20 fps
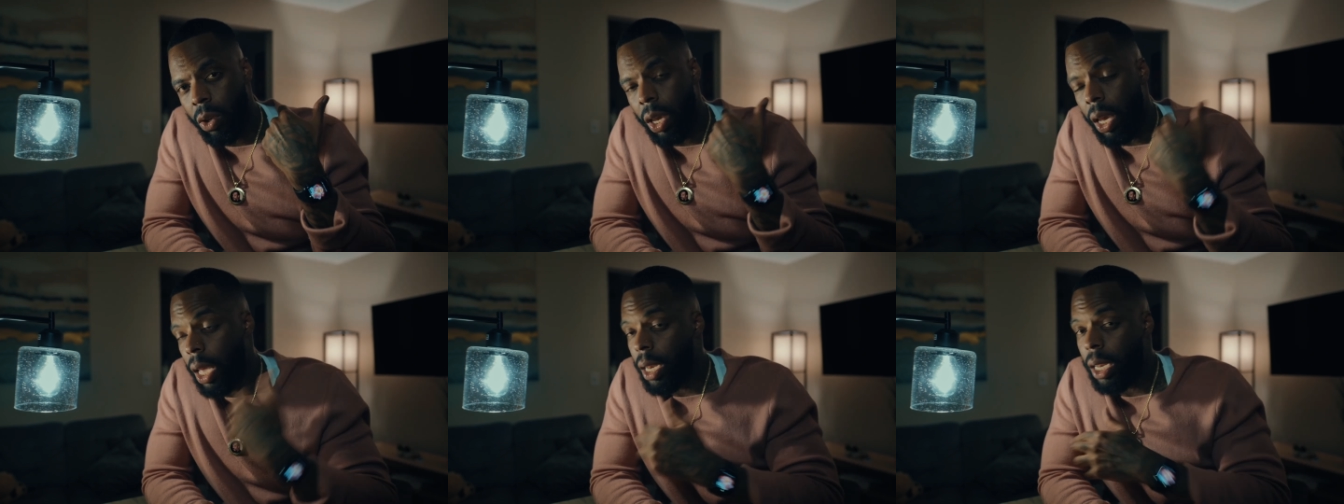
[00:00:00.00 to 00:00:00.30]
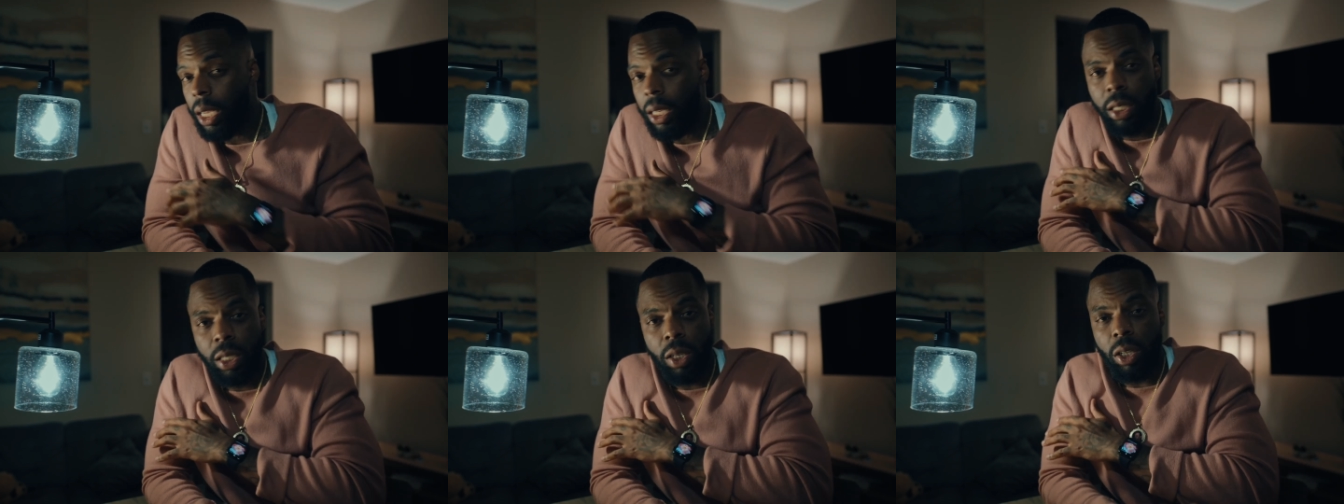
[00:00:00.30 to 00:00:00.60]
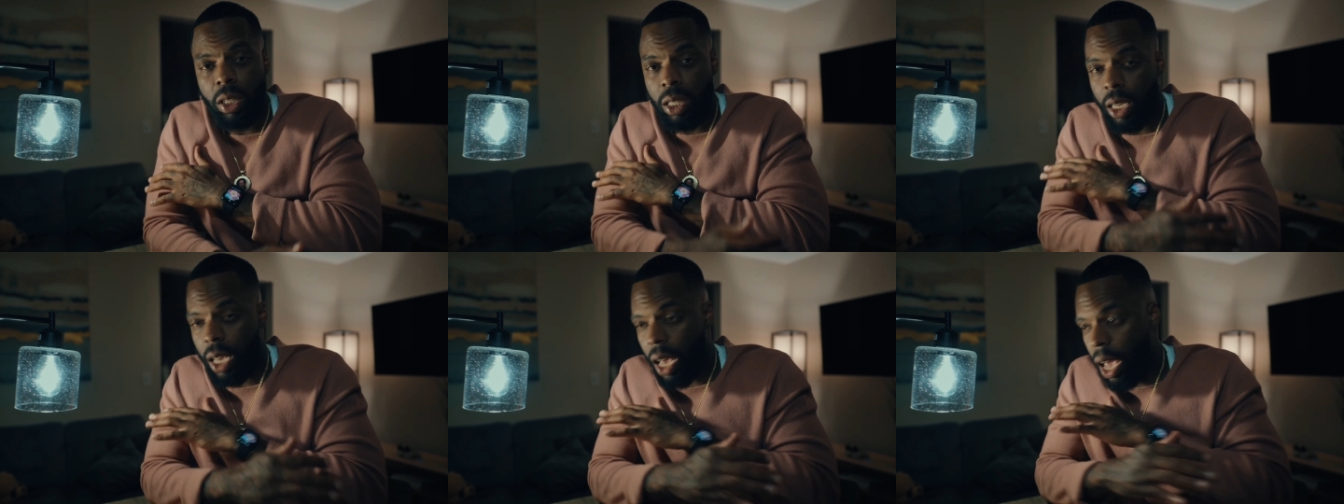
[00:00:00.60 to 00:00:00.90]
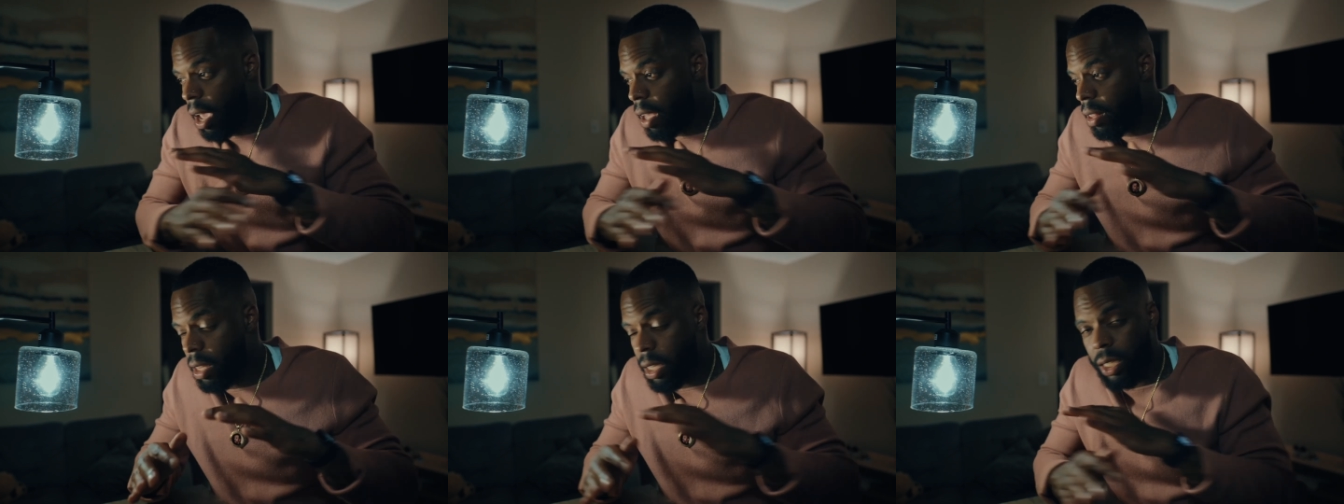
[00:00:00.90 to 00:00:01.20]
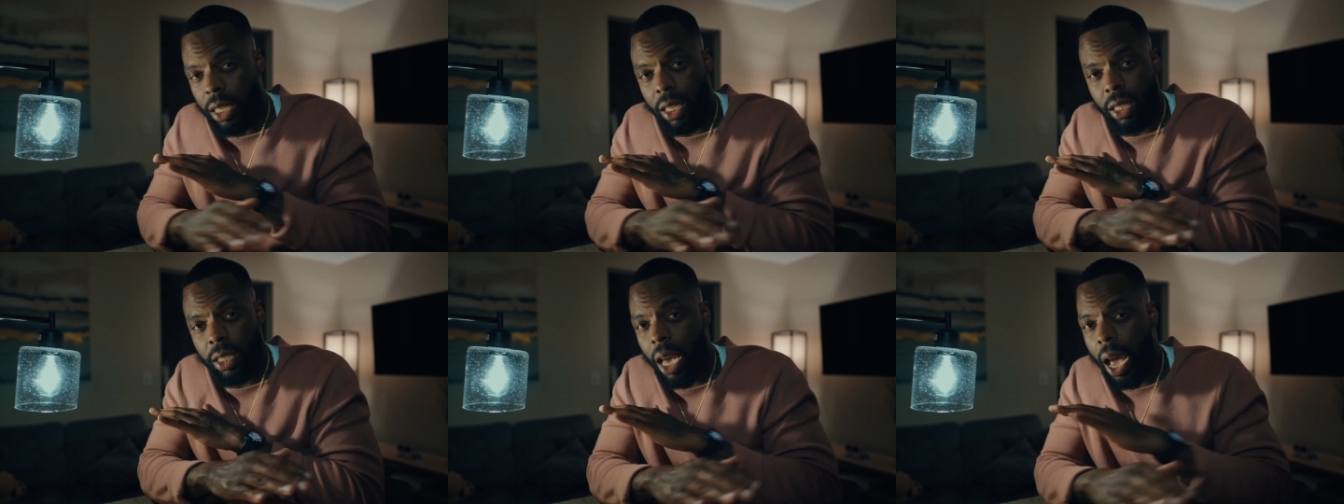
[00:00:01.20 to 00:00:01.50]
And this
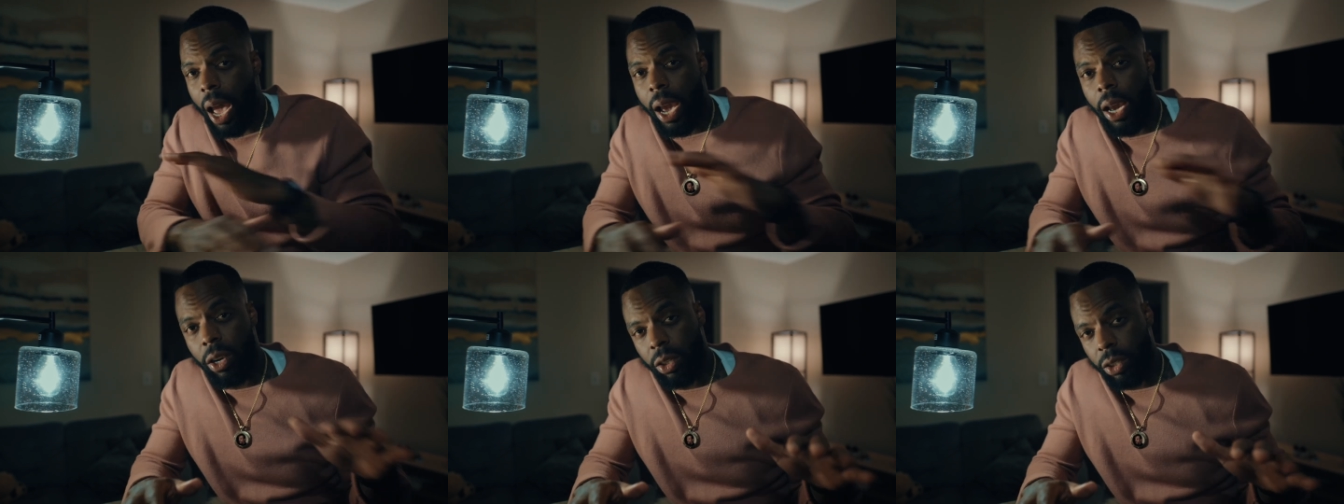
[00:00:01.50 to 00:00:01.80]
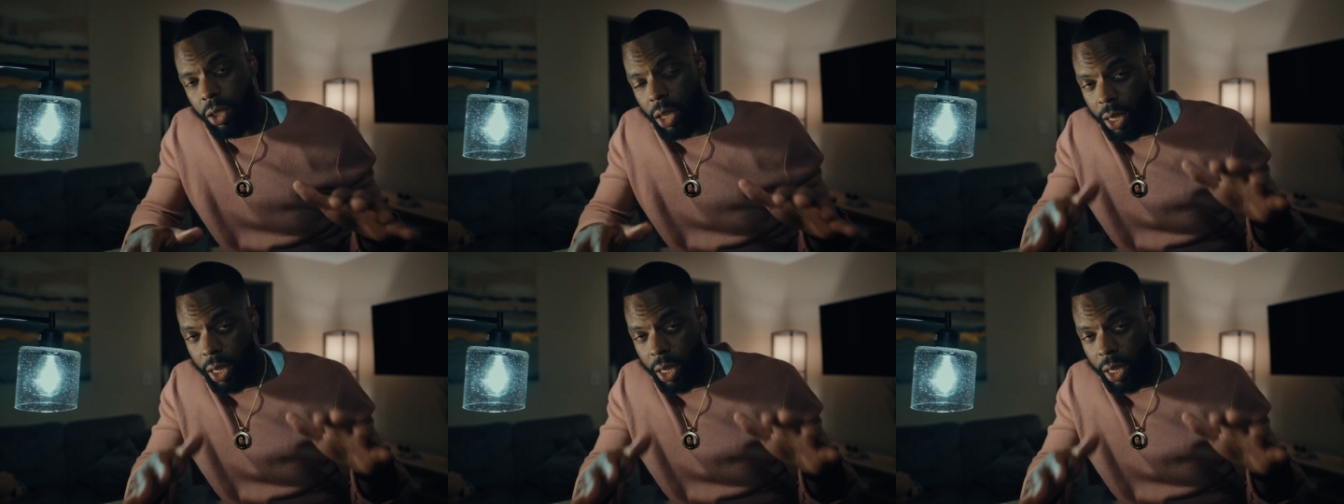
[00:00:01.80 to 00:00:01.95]
entire